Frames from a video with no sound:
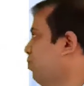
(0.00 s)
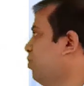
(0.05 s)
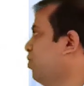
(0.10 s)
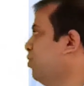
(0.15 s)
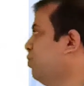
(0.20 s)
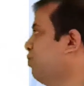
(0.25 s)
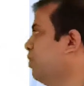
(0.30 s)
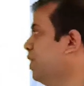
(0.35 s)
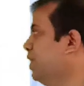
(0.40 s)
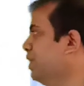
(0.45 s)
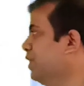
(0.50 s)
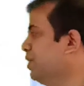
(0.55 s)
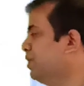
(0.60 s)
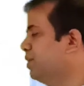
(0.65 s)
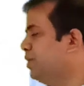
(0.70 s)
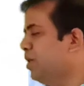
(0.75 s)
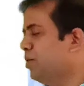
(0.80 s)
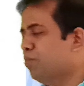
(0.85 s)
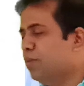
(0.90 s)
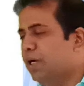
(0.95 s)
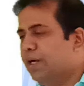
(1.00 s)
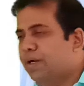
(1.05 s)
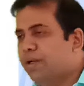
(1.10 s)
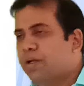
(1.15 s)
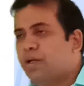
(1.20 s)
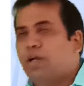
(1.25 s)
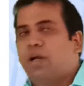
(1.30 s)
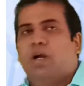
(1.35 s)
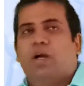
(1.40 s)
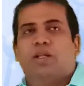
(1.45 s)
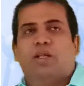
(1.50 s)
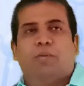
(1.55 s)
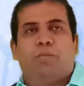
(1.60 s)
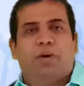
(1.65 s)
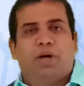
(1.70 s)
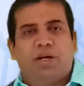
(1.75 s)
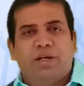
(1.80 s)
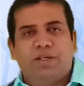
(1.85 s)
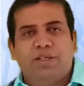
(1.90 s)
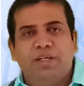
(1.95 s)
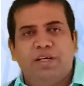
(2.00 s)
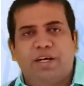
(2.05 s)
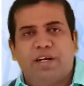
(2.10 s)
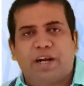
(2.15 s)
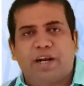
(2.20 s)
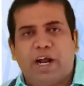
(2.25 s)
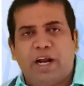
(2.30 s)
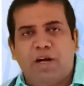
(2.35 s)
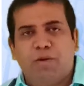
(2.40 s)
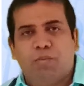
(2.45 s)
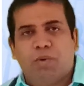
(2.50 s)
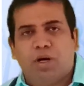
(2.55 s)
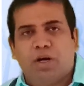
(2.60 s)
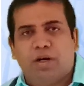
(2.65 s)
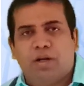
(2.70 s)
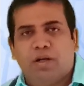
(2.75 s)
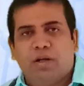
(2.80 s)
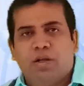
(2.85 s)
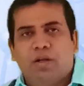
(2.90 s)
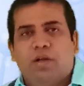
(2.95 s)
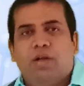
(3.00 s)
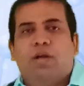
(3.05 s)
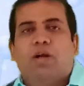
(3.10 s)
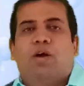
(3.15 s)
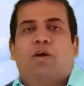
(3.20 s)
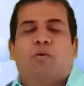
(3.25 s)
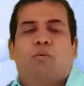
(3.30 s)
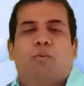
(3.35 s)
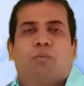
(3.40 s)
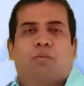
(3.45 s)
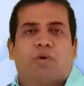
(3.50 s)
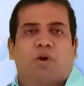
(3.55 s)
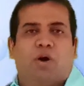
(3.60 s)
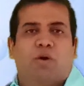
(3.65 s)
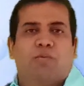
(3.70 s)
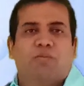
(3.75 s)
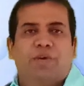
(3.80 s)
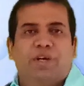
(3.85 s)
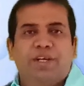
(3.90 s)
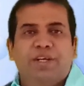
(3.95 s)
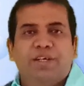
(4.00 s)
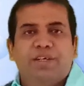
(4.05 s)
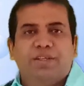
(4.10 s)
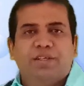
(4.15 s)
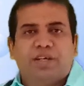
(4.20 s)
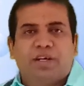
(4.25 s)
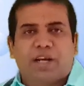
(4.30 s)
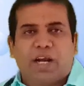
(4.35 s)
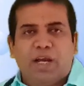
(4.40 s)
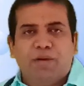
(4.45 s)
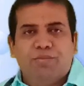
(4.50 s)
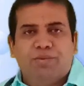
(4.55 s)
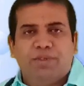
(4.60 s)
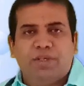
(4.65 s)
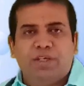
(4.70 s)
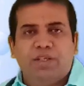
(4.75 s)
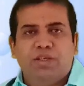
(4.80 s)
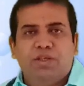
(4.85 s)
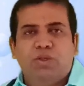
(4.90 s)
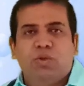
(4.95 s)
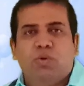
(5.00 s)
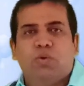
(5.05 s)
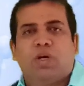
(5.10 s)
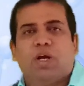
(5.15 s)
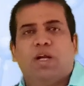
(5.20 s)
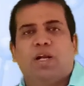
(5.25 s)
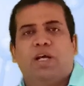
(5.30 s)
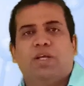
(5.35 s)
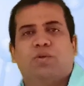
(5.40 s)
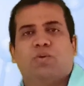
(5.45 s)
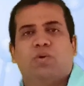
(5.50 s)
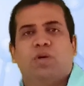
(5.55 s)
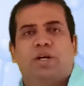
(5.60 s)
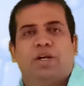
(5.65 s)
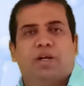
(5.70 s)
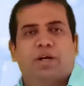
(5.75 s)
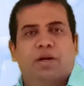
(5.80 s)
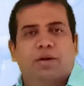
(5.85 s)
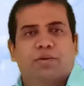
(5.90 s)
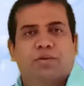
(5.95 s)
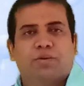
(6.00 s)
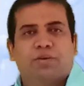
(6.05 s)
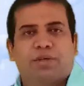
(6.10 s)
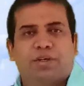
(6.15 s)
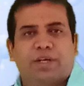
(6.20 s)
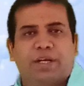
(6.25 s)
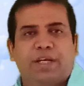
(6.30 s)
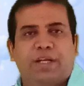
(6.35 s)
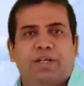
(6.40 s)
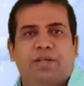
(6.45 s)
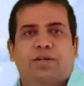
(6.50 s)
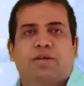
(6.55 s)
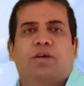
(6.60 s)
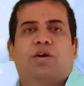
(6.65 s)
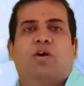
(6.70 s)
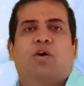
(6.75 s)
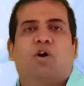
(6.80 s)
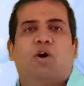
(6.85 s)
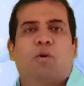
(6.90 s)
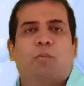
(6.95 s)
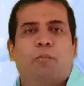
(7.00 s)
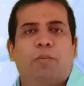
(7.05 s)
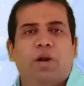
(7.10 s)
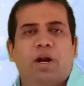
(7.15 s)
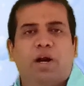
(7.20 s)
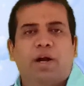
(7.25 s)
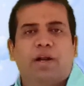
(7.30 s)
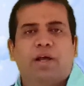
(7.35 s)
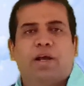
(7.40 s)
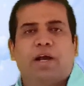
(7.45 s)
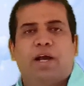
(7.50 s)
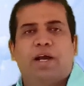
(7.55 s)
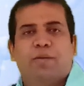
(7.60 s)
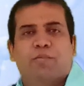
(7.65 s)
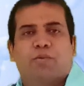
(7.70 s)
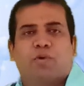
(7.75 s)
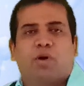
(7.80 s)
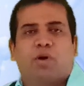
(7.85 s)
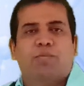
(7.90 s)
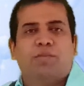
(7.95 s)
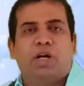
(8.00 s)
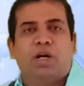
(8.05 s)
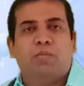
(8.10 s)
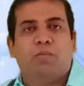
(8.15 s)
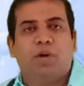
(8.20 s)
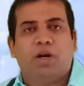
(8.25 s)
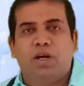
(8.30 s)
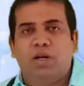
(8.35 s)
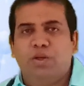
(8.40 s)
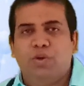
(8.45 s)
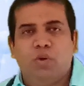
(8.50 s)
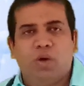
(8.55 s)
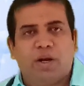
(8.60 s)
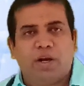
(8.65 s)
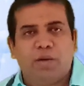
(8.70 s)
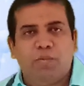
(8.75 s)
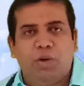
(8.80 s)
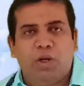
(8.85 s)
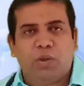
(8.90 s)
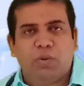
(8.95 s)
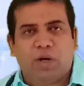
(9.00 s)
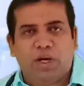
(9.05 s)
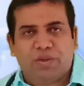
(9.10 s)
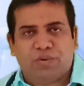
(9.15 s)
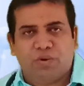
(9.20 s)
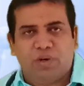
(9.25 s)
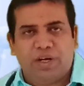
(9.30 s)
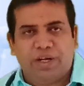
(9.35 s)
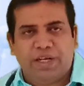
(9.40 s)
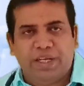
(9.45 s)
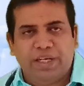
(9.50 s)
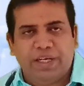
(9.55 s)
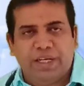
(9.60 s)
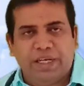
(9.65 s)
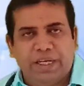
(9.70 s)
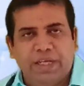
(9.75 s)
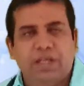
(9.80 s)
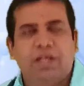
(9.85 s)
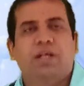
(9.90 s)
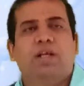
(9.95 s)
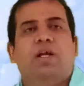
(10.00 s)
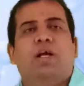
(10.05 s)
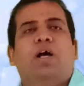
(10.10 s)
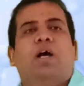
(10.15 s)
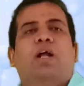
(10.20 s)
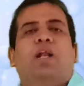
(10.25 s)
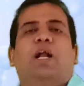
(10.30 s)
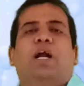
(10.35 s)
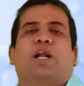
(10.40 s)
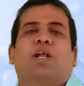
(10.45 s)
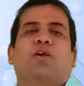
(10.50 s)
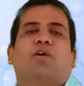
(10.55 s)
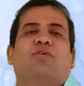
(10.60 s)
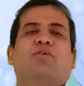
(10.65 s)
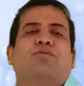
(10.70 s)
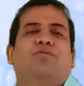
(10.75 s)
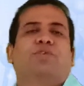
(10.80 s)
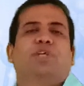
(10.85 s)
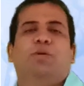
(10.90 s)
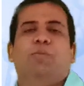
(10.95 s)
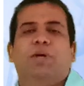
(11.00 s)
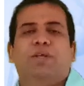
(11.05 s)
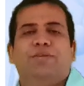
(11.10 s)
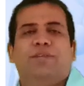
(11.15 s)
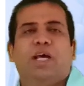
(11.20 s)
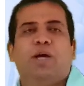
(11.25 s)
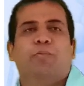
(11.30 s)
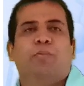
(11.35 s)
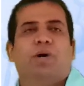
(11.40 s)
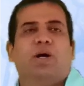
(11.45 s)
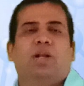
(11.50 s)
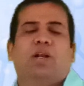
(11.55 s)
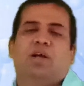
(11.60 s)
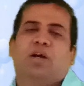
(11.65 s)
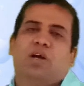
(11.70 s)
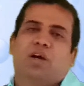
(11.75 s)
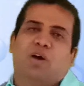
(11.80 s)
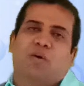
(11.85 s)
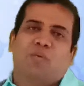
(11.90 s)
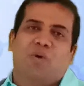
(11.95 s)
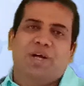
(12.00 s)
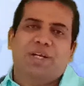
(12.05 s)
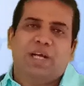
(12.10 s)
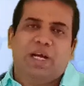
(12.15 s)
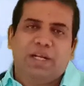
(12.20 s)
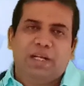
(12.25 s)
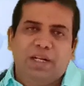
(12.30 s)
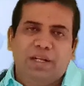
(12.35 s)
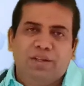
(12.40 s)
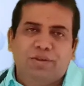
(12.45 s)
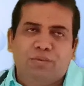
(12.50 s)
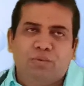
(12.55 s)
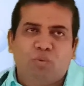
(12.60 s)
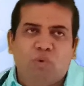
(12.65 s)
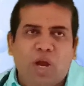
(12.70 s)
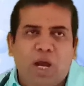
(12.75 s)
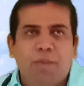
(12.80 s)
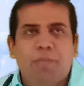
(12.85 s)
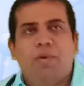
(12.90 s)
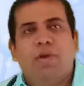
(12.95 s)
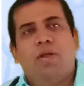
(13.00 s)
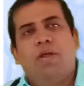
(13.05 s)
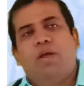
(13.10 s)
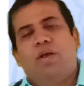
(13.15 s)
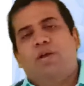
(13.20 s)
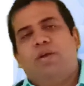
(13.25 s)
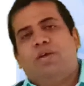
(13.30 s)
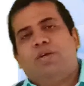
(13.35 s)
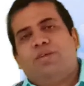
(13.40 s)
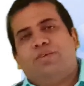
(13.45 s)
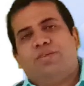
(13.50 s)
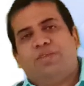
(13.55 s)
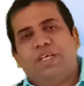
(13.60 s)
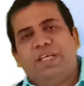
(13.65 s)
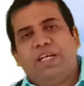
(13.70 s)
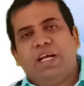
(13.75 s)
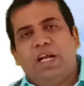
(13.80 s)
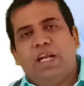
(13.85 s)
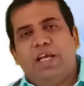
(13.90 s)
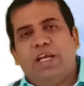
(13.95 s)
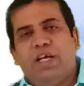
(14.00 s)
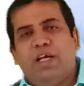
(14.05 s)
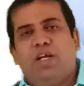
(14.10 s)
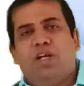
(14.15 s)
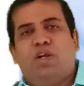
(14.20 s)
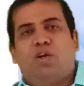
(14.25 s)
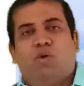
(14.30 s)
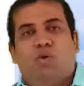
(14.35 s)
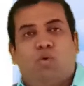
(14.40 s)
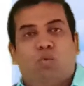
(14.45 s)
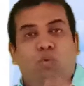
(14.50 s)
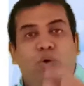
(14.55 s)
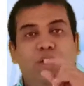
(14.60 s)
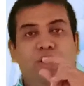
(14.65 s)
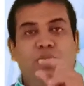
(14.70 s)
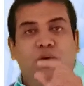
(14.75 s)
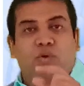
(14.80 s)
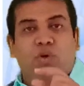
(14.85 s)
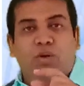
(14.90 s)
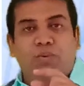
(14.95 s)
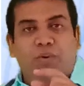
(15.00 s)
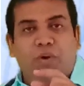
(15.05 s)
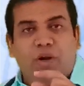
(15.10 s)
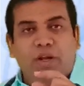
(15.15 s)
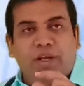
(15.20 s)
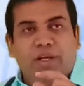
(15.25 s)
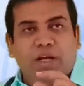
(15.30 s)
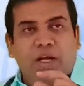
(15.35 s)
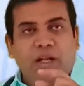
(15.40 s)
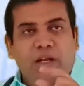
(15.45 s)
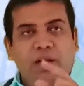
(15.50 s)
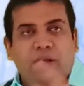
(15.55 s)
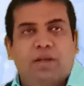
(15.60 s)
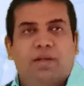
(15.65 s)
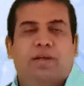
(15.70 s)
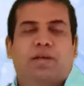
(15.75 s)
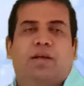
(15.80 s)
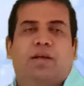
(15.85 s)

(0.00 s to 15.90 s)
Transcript: these various templates. The first is dried blood. From any crime scene, you can isolate a stain of blood, and from that blood, you are able to isolate DNA. Later on, semen sample, vaginal swab, single hair with root follicle,